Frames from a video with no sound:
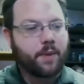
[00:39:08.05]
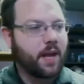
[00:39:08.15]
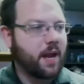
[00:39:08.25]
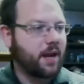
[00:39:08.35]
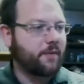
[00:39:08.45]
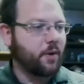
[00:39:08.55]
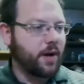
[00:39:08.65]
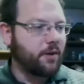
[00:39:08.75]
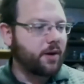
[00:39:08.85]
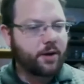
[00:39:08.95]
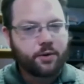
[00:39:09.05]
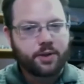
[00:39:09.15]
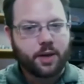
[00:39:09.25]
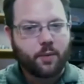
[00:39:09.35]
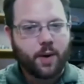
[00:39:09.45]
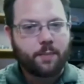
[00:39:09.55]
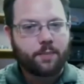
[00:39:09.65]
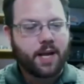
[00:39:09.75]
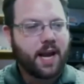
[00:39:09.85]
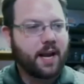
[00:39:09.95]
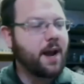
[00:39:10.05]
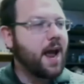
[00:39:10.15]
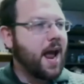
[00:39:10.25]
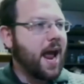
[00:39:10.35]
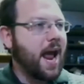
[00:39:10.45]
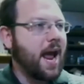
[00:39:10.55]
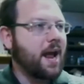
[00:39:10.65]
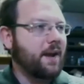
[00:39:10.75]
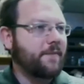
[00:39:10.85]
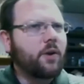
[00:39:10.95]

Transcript: and they give you another interesting way to play. And if